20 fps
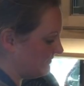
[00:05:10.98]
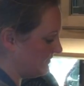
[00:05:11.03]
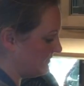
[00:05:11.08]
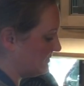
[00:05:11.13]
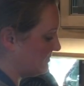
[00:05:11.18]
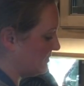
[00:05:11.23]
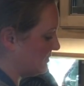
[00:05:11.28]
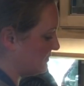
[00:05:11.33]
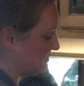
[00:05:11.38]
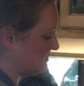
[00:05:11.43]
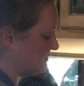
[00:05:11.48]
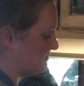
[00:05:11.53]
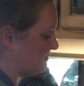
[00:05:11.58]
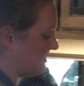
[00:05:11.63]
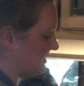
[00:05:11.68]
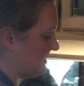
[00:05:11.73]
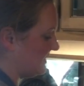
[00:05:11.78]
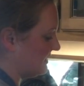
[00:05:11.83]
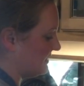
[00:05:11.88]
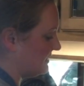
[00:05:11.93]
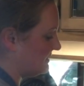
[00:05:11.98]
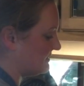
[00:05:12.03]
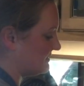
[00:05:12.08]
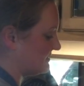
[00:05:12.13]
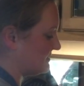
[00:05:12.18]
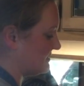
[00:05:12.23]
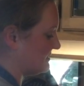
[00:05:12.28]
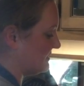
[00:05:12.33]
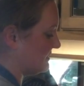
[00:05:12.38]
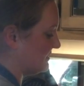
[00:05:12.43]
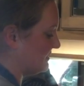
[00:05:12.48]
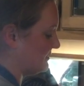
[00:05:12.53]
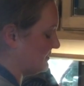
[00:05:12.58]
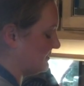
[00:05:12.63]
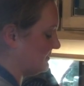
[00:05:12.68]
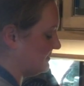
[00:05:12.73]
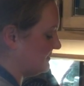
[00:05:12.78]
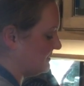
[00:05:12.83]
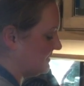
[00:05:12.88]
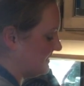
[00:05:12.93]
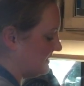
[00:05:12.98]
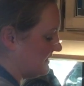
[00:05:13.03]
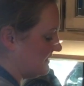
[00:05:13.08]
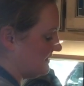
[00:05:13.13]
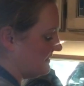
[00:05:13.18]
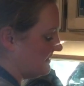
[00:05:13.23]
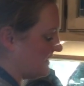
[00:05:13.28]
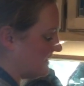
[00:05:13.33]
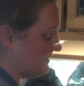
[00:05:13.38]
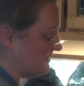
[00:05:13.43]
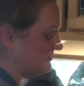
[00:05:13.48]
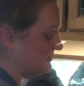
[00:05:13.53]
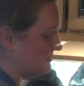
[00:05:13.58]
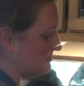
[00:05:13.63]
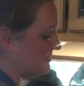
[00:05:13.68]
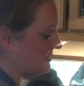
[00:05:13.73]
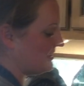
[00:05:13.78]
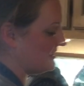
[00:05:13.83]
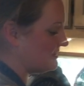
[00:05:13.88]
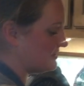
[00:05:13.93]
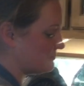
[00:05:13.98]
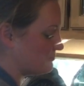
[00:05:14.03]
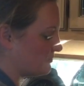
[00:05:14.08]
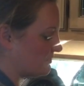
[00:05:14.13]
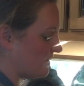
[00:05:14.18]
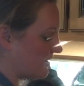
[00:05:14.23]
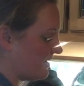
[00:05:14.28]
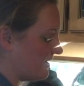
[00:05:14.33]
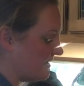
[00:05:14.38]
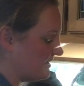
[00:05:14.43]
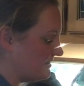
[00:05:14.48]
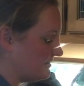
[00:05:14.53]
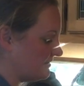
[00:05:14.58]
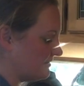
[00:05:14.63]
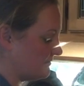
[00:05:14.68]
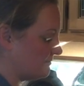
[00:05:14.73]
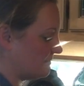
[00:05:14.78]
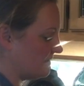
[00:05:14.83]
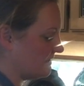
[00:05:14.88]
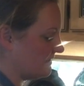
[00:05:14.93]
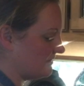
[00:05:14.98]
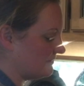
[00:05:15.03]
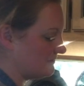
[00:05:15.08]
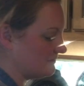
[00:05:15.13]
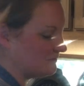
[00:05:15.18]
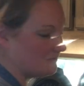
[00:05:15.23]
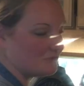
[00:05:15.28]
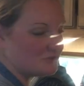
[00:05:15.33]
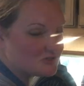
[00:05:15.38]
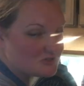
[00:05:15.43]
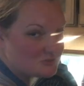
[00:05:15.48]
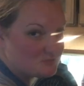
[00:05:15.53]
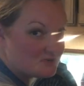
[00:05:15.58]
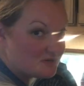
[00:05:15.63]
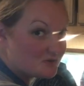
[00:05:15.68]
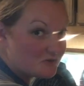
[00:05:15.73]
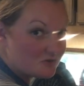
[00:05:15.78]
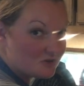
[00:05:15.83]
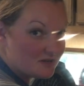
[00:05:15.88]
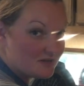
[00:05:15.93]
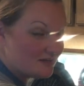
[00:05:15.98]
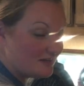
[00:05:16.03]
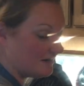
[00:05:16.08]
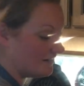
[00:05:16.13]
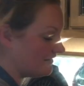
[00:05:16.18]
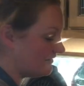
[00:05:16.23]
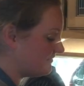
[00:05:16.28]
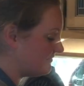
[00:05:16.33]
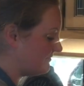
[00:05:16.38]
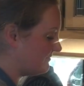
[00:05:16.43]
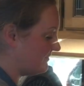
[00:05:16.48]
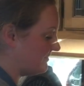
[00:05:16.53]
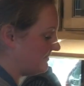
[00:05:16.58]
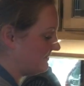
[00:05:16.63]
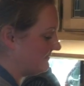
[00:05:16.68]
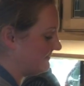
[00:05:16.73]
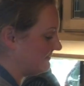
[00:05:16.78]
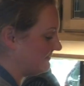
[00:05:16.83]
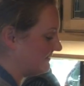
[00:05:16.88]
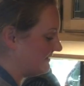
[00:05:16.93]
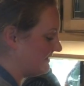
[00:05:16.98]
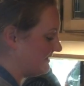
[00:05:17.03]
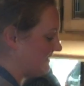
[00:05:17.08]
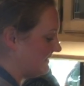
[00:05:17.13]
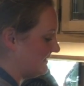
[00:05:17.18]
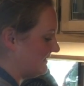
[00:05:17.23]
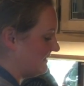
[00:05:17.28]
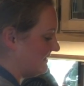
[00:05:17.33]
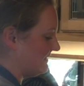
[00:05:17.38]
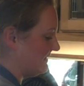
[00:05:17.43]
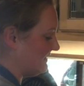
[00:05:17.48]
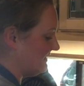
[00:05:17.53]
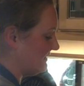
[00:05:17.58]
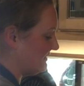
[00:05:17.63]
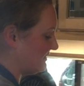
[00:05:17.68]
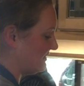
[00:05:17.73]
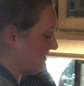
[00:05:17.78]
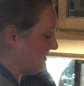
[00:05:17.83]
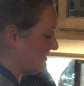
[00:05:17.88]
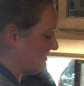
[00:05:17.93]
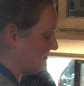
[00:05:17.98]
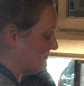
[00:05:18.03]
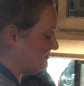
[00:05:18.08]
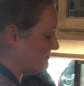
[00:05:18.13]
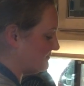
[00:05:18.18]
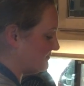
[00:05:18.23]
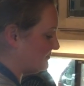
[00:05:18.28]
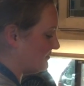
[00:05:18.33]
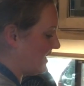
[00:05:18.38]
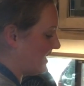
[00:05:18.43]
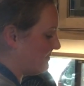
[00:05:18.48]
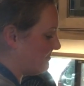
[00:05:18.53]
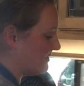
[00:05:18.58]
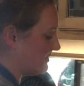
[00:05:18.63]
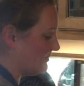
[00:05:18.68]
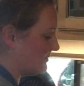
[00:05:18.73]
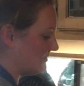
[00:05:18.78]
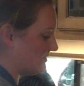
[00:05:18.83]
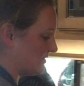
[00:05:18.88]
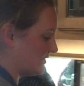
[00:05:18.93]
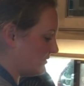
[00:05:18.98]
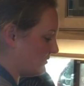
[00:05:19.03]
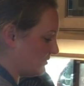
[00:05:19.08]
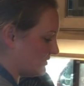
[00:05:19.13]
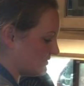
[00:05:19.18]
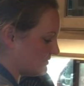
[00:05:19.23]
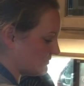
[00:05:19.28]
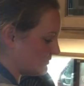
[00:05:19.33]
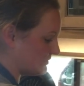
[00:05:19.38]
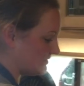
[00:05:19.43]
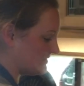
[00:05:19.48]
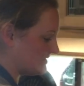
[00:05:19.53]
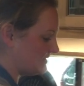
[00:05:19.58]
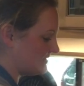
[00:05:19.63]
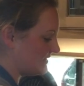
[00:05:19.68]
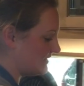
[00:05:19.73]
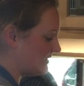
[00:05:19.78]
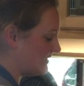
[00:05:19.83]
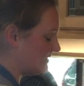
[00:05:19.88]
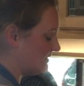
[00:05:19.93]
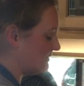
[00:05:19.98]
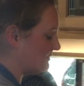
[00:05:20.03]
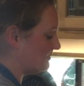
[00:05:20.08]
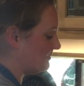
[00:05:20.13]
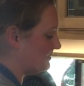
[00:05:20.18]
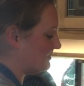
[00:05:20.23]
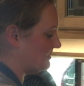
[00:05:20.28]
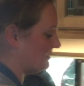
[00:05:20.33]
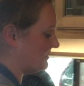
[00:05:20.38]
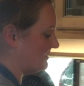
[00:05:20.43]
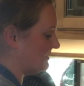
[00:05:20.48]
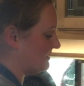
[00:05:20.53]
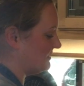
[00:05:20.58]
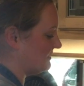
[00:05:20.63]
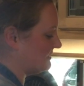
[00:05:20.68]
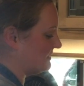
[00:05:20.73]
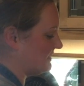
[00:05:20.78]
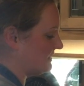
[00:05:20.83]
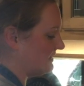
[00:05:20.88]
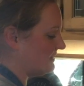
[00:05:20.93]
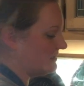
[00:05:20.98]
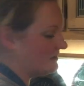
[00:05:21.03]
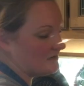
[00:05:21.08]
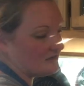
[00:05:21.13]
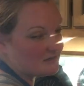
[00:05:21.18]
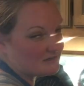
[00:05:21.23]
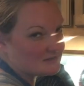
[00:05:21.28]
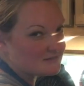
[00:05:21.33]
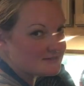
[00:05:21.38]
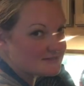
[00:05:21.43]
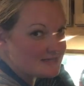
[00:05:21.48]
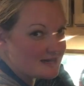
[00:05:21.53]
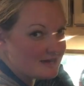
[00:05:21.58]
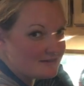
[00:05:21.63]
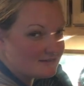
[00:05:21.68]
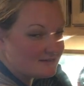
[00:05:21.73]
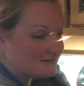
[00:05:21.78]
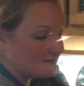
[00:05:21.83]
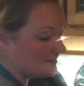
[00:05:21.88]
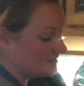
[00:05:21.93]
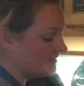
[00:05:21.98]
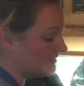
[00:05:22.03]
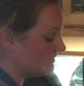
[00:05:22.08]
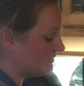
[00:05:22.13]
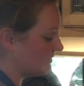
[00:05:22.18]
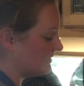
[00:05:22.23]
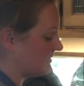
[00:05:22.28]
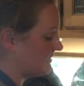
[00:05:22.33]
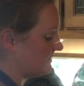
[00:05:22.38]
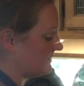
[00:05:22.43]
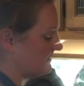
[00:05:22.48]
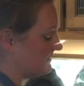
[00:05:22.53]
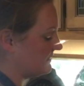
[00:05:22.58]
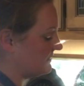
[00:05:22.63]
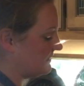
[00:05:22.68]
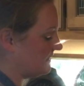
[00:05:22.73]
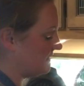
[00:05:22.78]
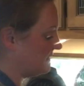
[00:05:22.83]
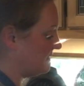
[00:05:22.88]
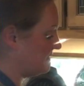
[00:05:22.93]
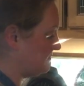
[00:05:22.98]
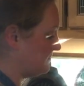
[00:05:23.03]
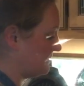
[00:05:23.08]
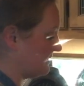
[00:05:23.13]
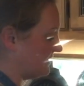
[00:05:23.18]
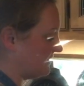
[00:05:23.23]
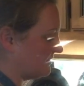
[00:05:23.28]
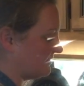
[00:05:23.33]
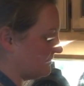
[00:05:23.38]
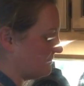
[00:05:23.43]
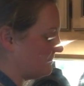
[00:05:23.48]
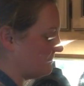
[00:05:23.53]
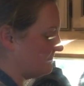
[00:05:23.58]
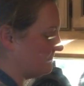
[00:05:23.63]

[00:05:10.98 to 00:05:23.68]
for the most part, so that eliminates bread, but we just be creative and either wrap it with a corn tortilla or eat it on a salad or cut up like the